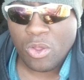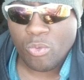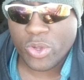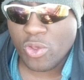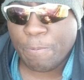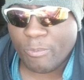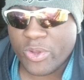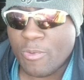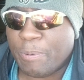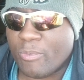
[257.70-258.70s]
When you when
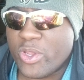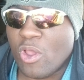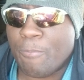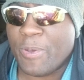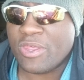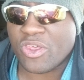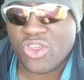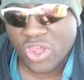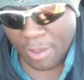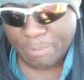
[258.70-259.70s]
you when you're a piece of
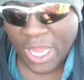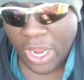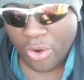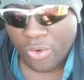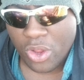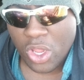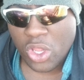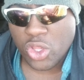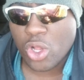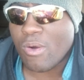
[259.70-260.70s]
shit player,
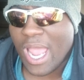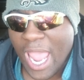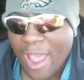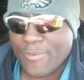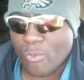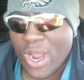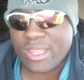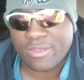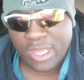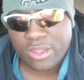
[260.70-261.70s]
you don't have the right
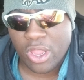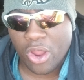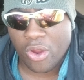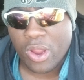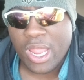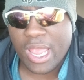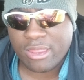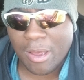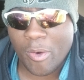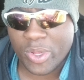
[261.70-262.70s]
to sit there and
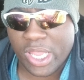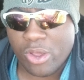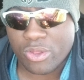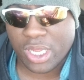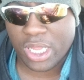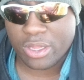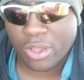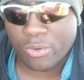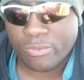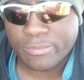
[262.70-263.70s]
tell what the Eagles are going to
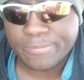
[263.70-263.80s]
do